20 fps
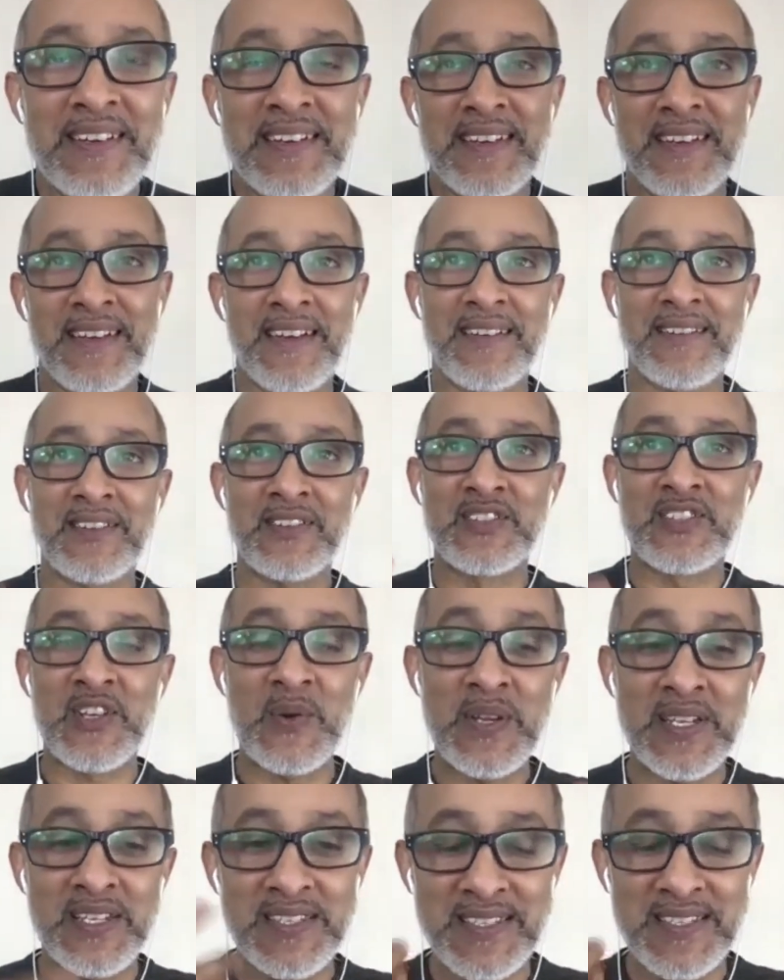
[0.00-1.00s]
Uh, so
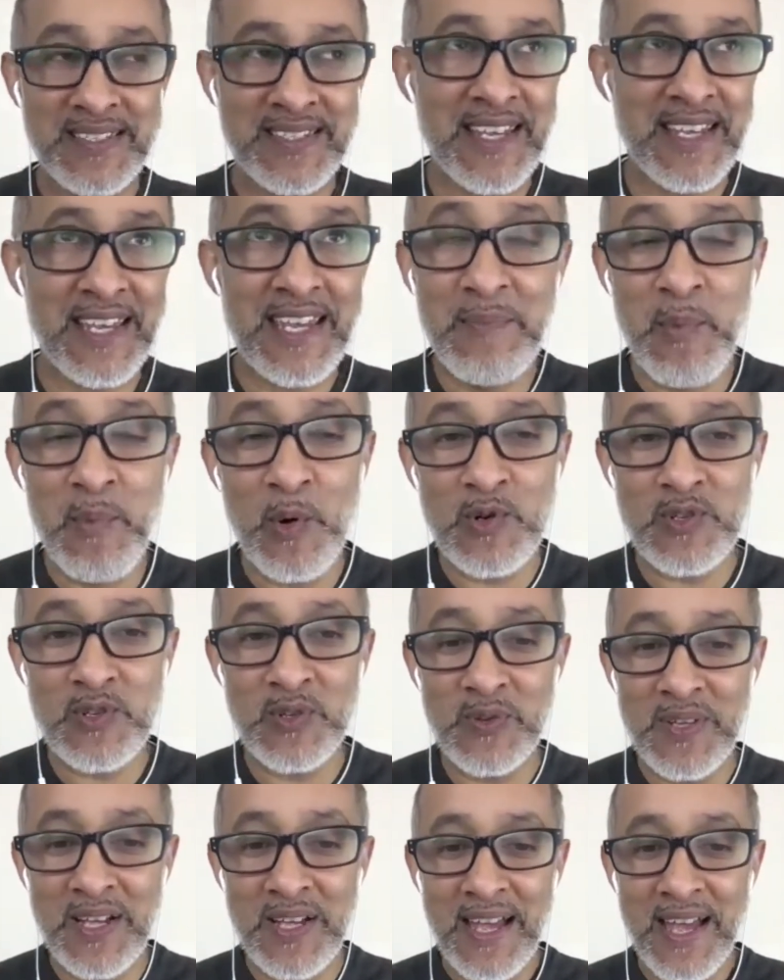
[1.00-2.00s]
he's
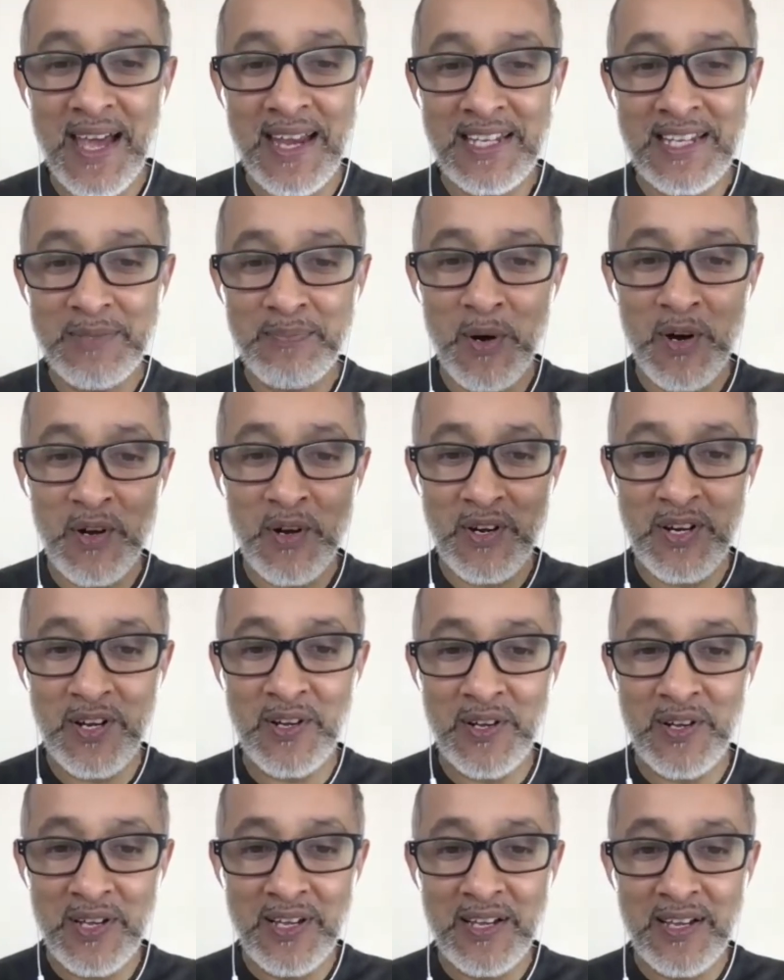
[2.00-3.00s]
immortal, and his partner
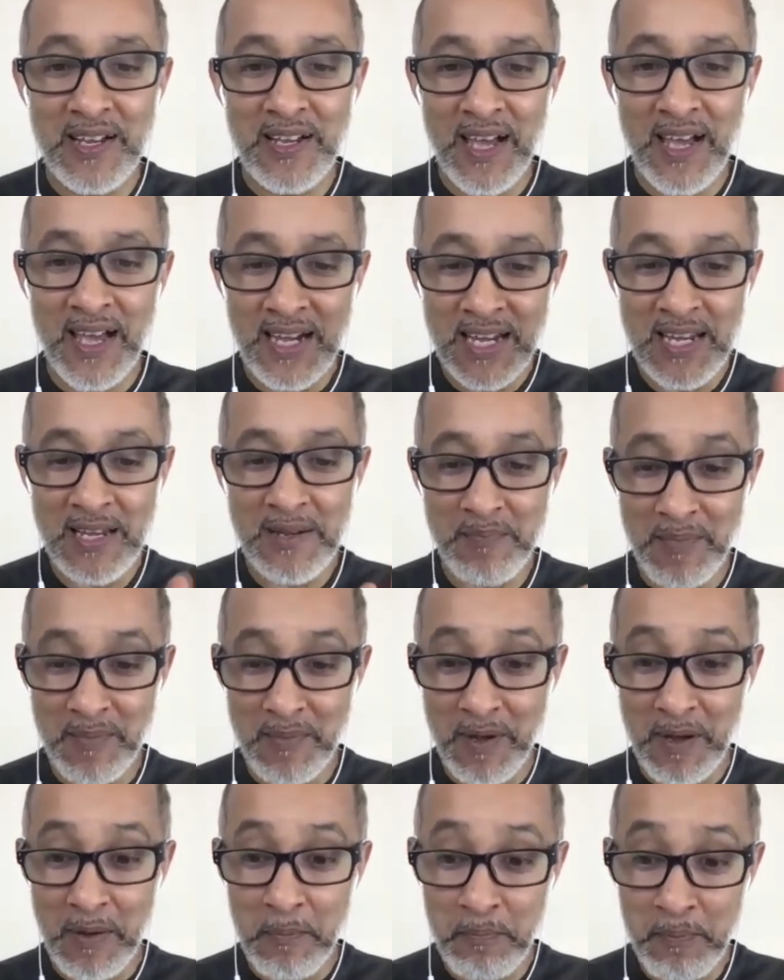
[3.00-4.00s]
and him
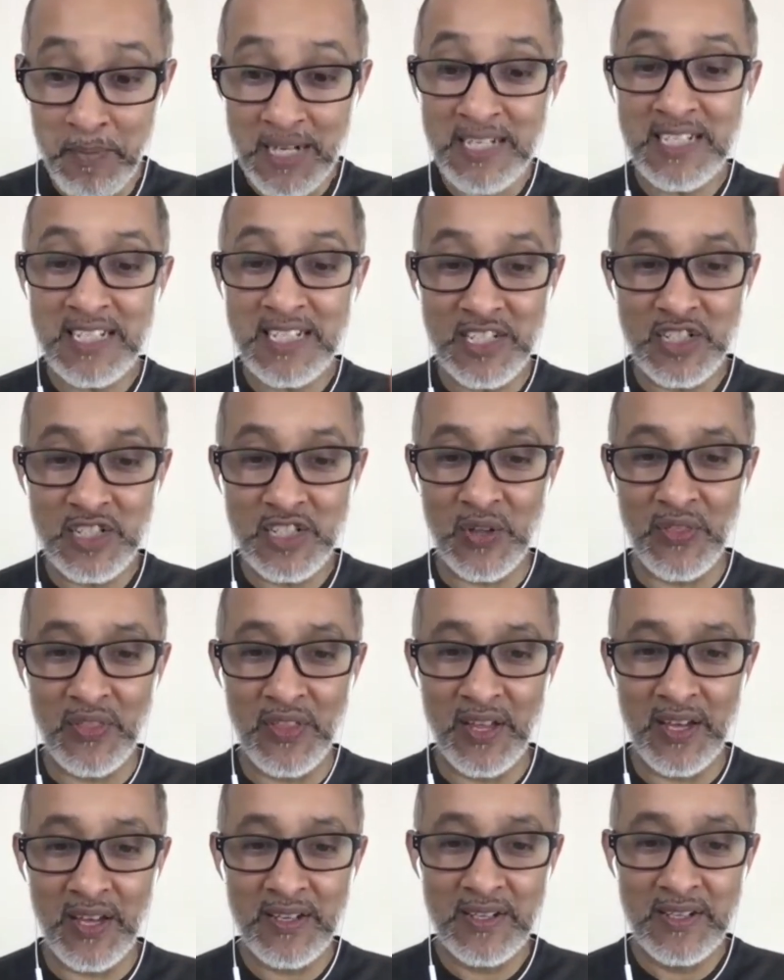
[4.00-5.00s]
meet each
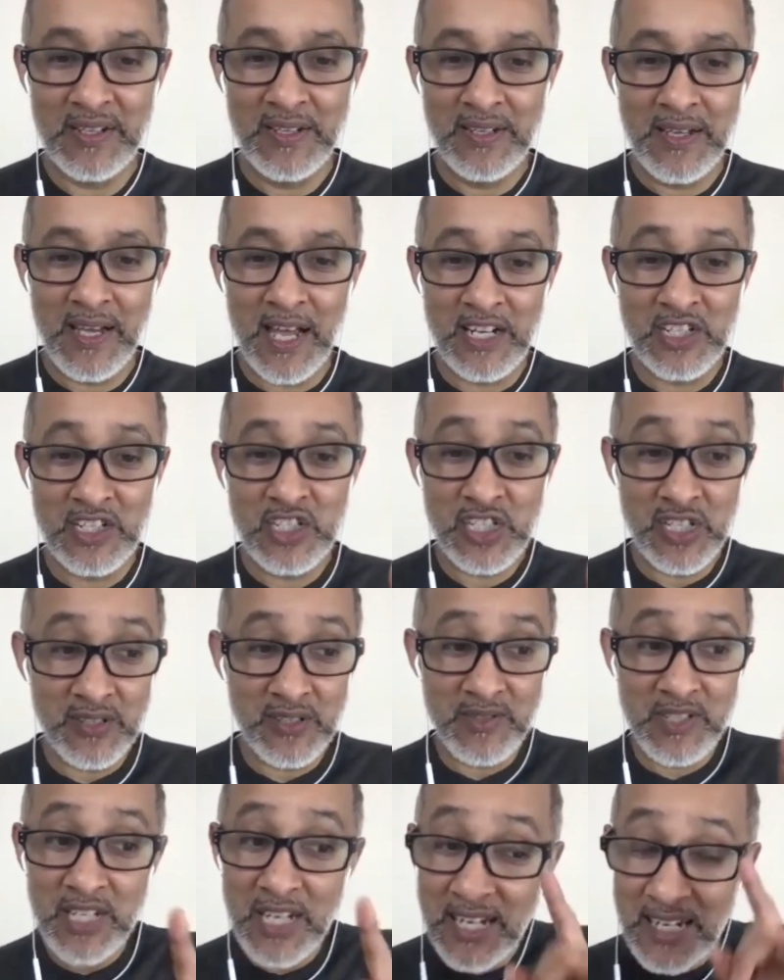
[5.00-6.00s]
other and she,
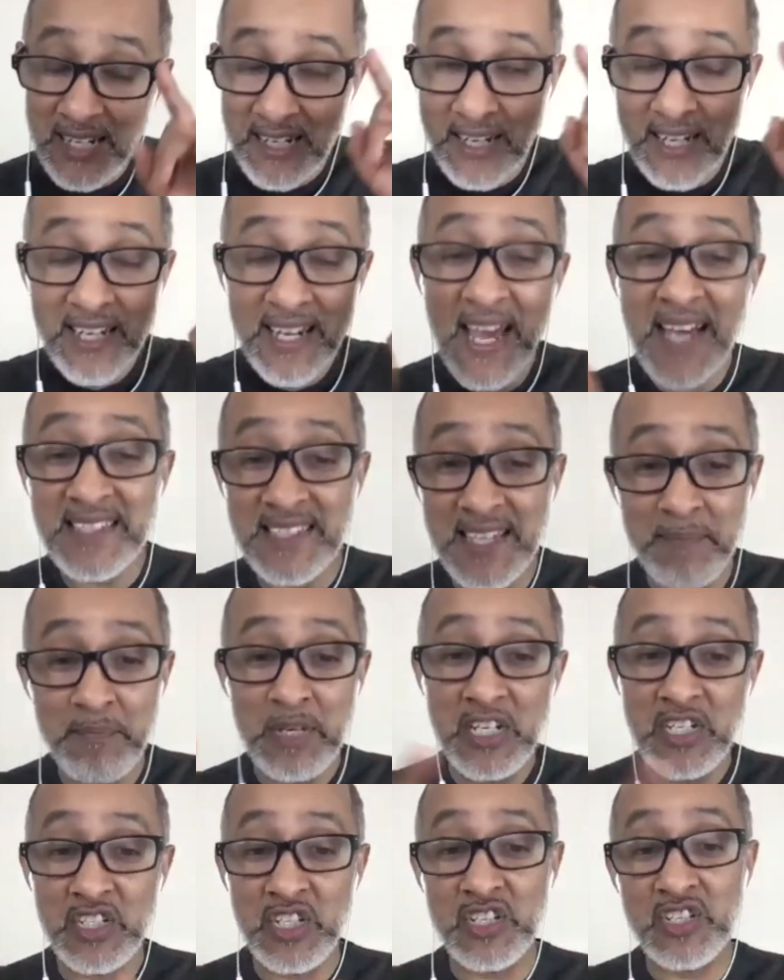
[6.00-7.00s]
she he, he has
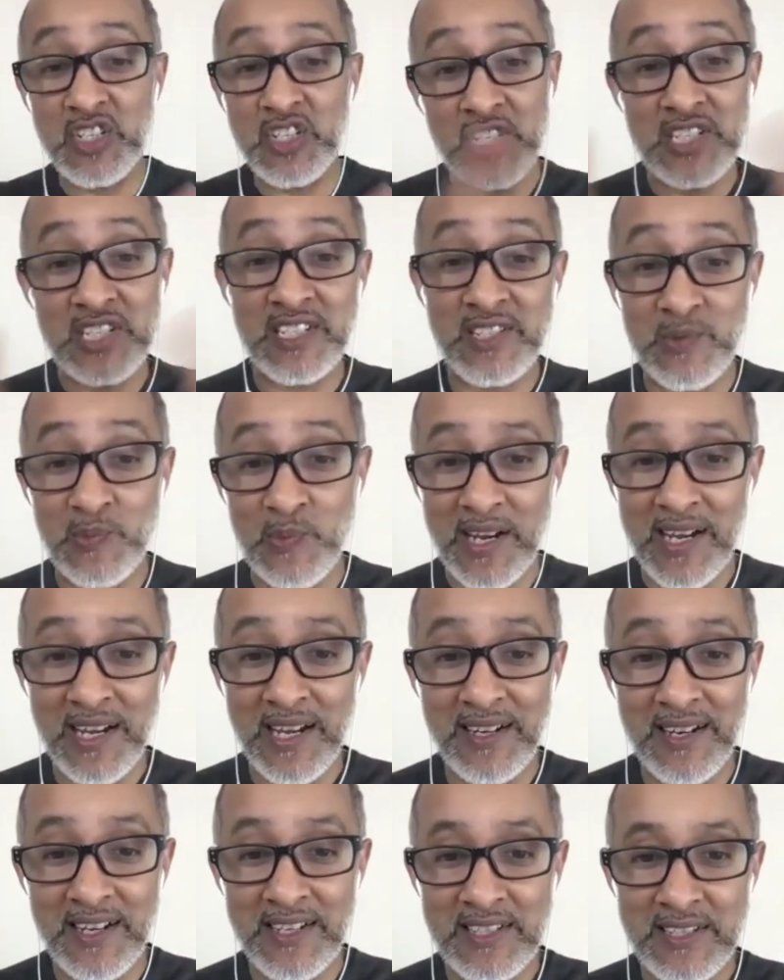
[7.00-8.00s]
amnesia, so he doesn't
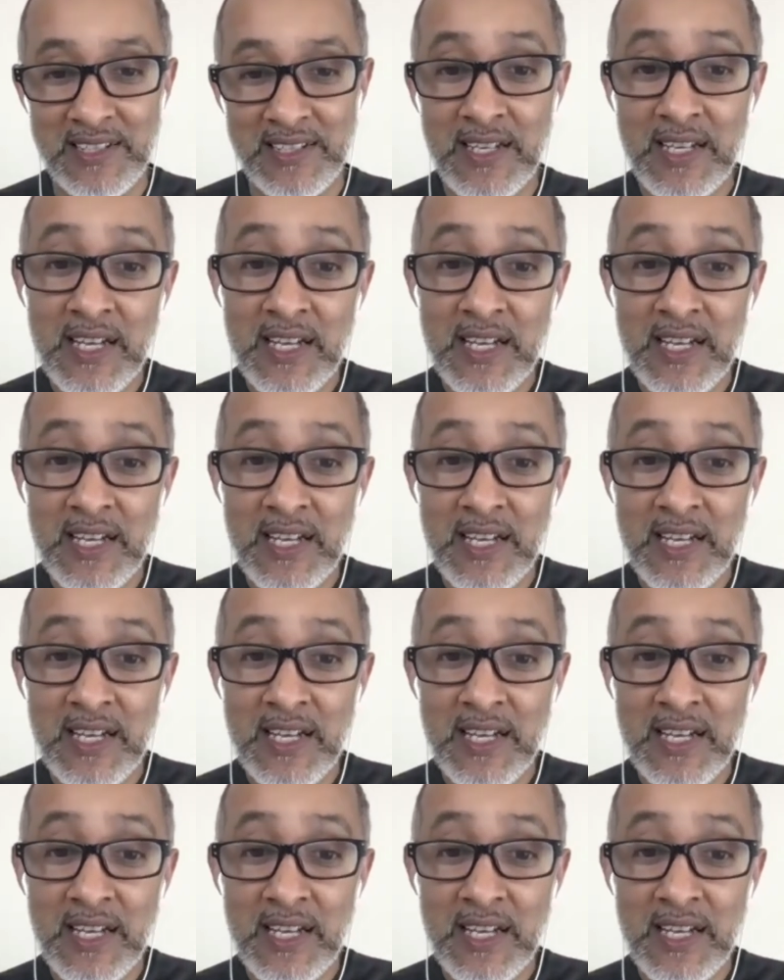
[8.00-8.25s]
recognize her.